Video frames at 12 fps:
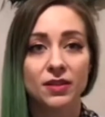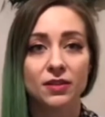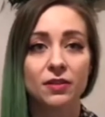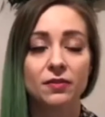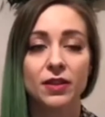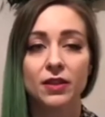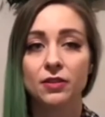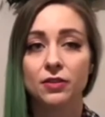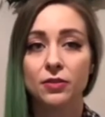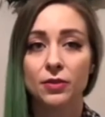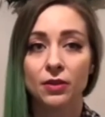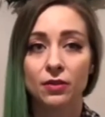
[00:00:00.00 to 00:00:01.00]
stuff that you're
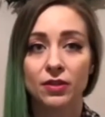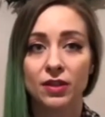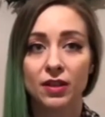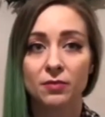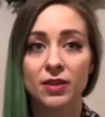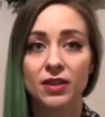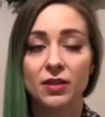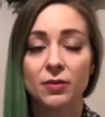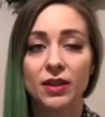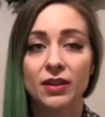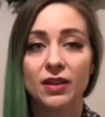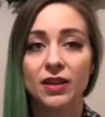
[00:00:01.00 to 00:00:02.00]
doing all the time
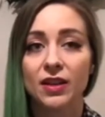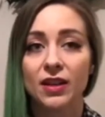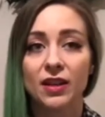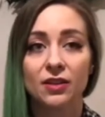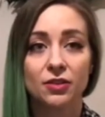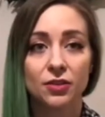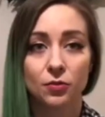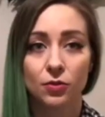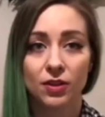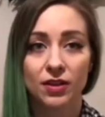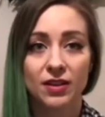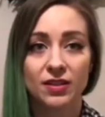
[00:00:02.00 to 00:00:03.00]
anyway, and you're just
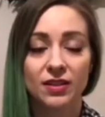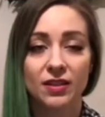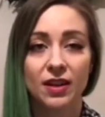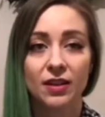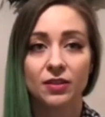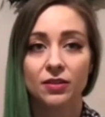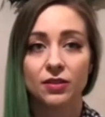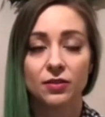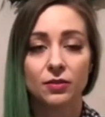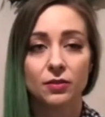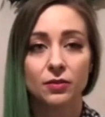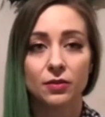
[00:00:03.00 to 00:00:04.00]
organizing that
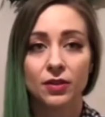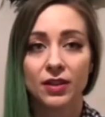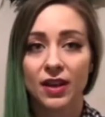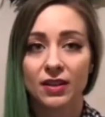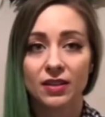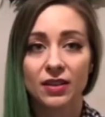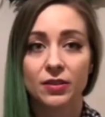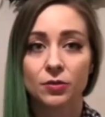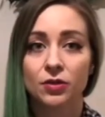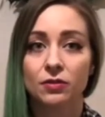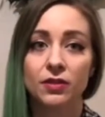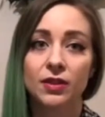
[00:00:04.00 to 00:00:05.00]
to the guidelines,
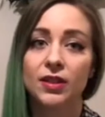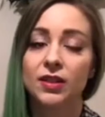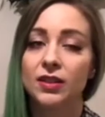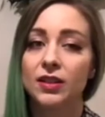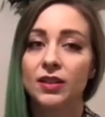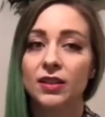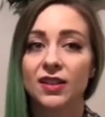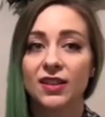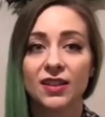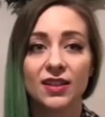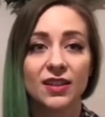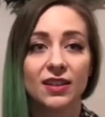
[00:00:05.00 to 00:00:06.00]
which are very clear.
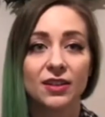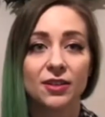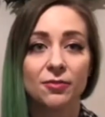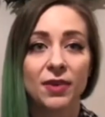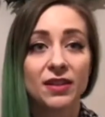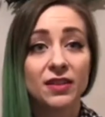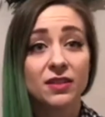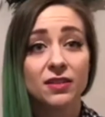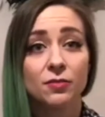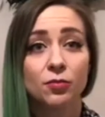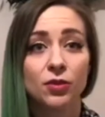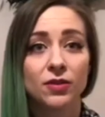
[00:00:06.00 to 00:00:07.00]
I think it's an
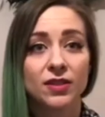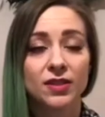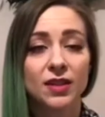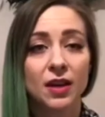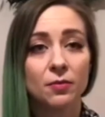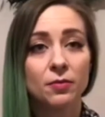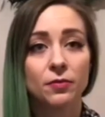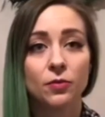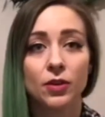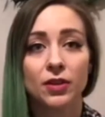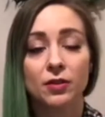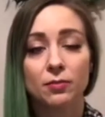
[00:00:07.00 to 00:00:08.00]
important step
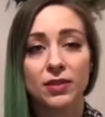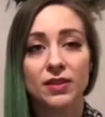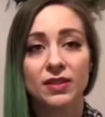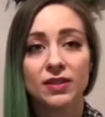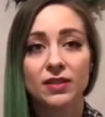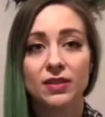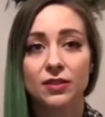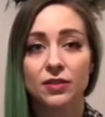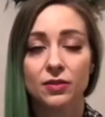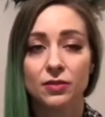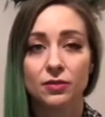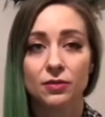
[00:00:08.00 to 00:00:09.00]
for your business
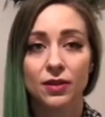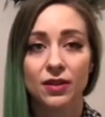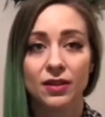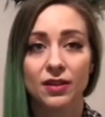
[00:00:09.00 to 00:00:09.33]
to